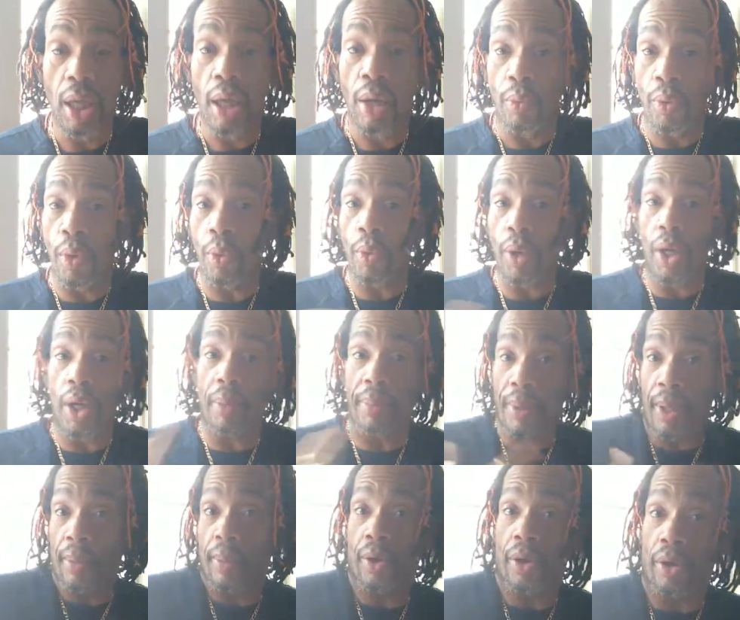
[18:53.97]
We want to be
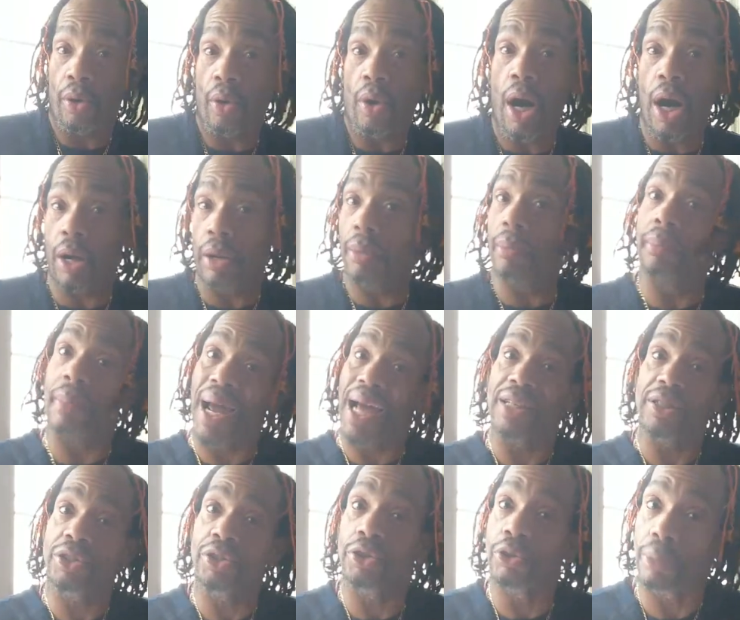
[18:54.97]
able to know how to
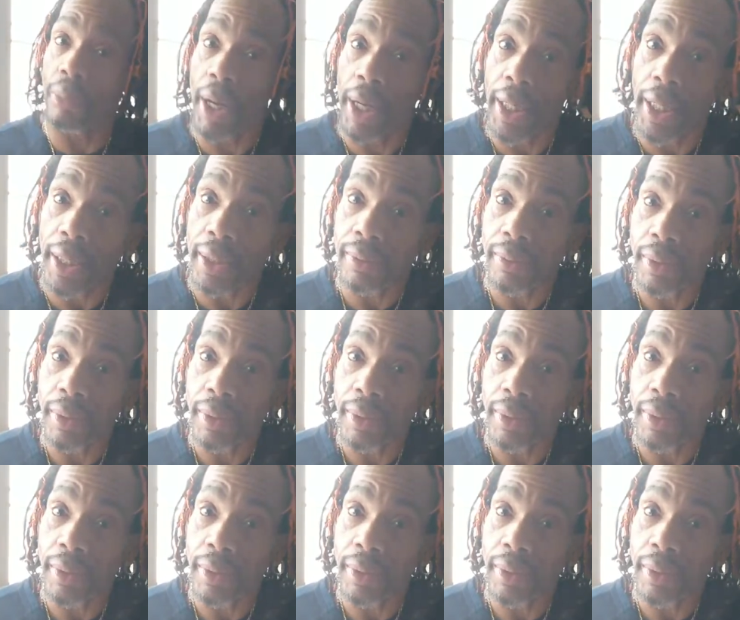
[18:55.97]
master money.